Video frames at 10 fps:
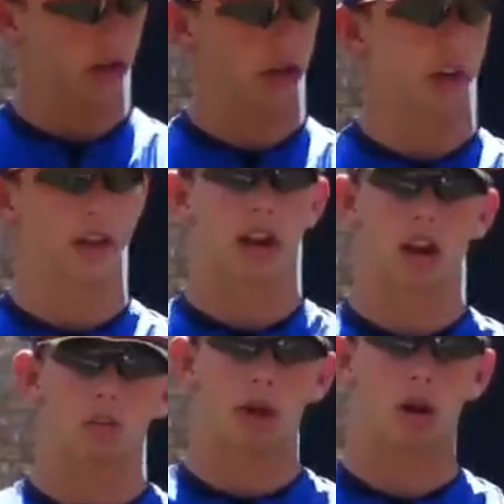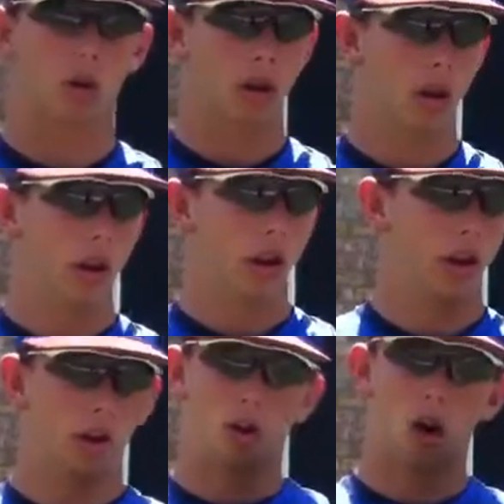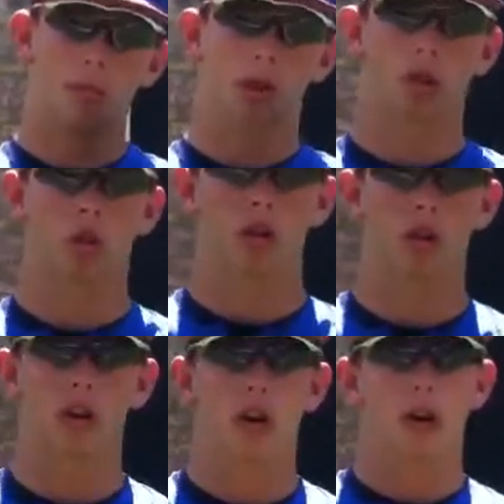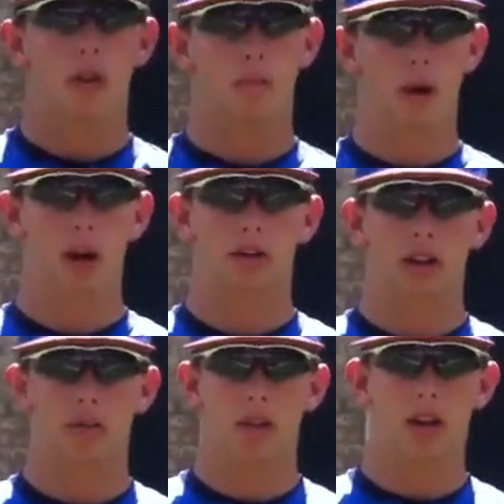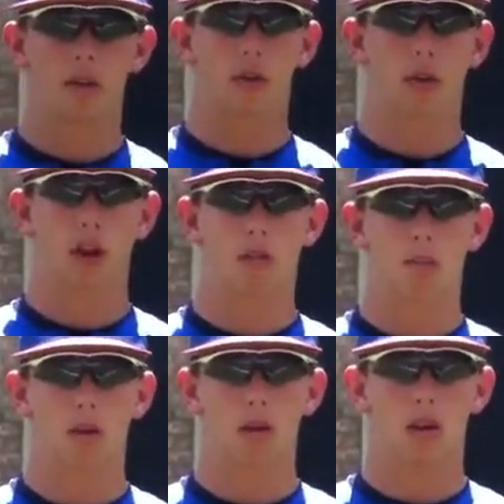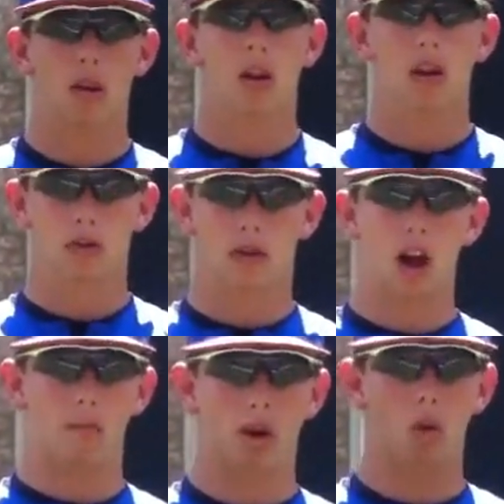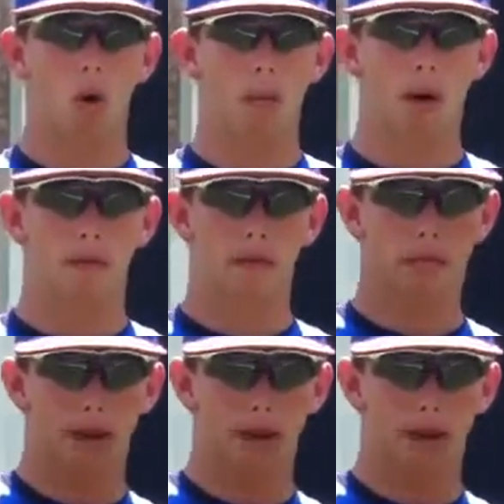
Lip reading: stretch out the elbow and your arm and shoulder, the better it's going to be to throw the curveball. So now I'm going to warm up for a